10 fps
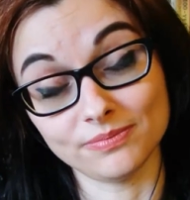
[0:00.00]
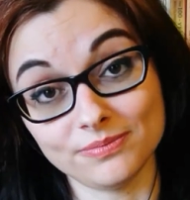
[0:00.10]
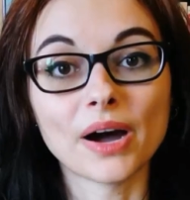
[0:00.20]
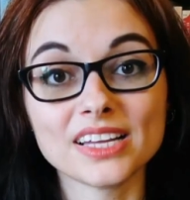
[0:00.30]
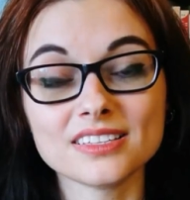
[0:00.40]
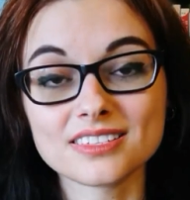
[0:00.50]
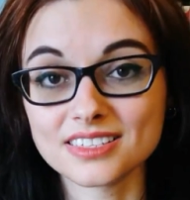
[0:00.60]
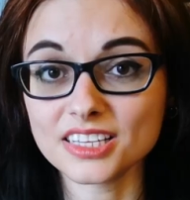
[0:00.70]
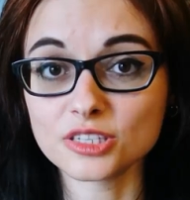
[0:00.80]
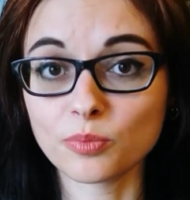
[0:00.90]
My
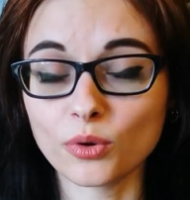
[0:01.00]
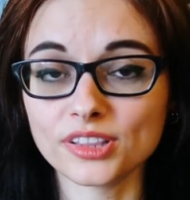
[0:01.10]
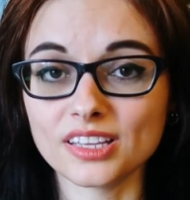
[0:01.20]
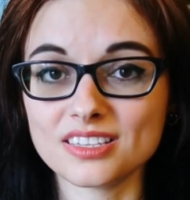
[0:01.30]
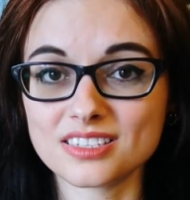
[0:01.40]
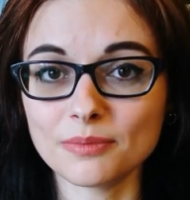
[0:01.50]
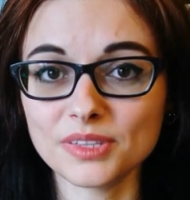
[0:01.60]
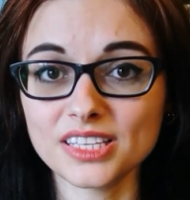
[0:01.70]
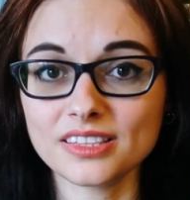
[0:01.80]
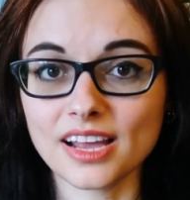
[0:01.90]
sixth point is
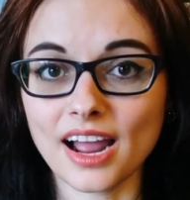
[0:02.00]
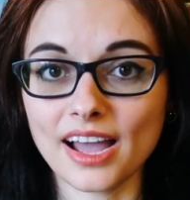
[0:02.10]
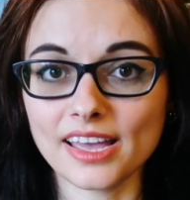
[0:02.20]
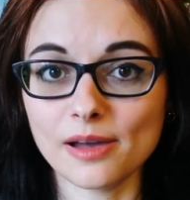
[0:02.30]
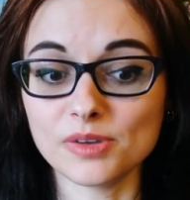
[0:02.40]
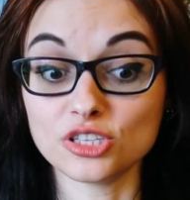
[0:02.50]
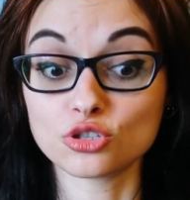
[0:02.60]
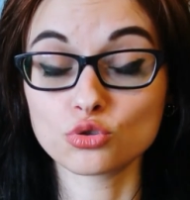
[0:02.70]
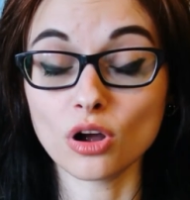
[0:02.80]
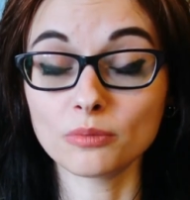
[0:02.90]
something that I am a
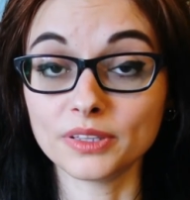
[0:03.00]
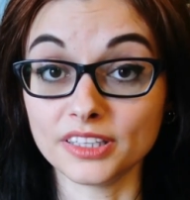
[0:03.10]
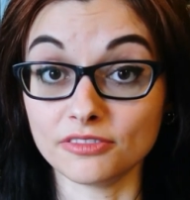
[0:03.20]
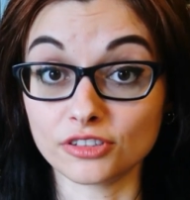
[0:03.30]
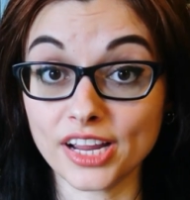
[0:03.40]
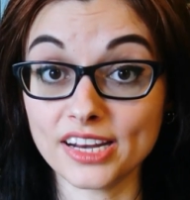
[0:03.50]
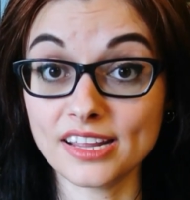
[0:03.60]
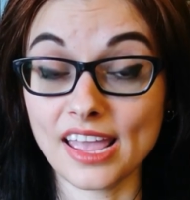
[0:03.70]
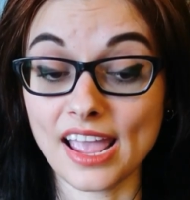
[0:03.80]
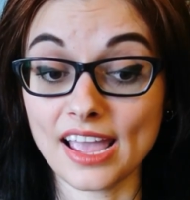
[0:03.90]
strong believer
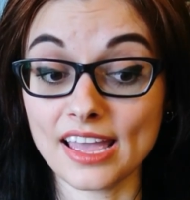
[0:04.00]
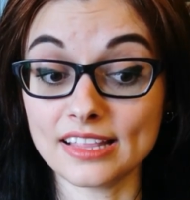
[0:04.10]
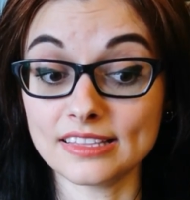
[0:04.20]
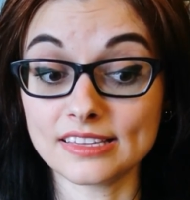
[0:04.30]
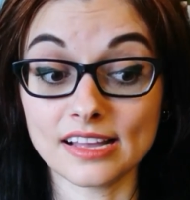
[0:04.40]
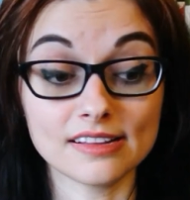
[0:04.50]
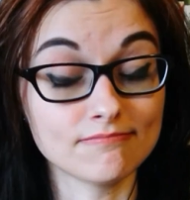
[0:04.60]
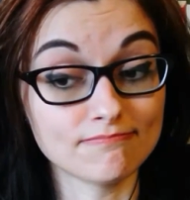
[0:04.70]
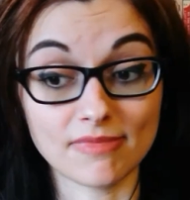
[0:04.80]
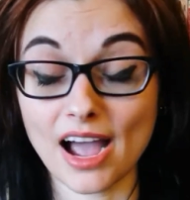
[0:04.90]
in and
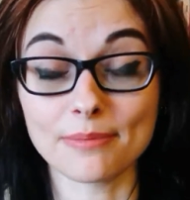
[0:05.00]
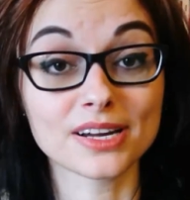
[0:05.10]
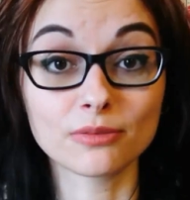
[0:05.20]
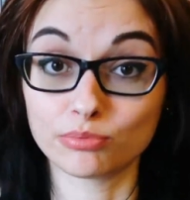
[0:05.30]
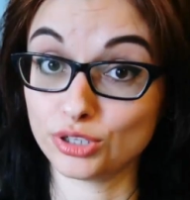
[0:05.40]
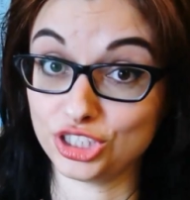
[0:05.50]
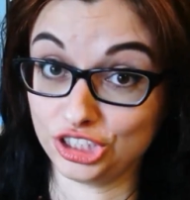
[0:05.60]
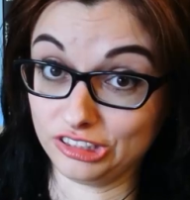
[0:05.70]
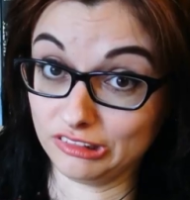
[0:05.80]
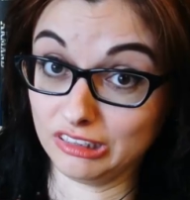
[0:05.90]
I'm gonna preach
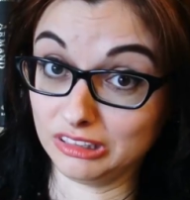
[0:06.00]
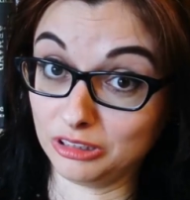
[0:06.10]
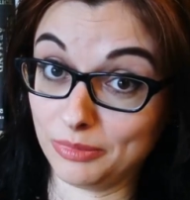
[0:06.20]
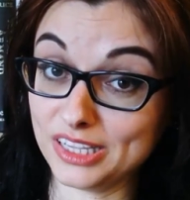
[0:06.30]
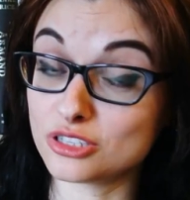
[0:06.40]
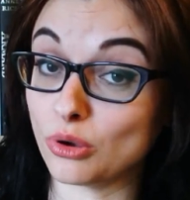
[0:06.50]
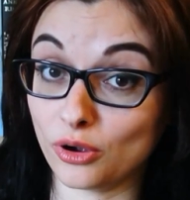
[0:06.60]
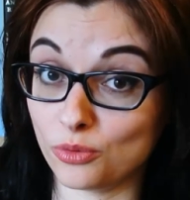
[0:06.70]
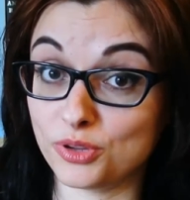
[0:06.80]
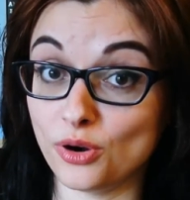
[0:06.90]
it a little bit, so I
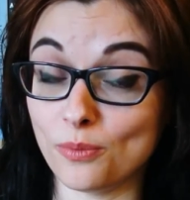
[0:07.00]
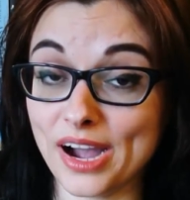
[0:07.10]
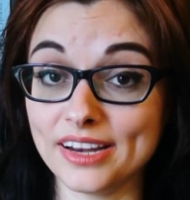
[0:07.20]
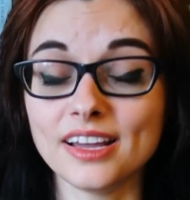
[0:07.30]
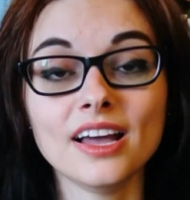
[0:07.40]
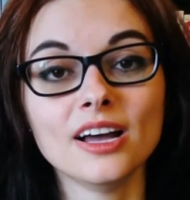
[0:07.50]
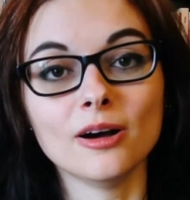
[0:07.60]
hope you don't mind.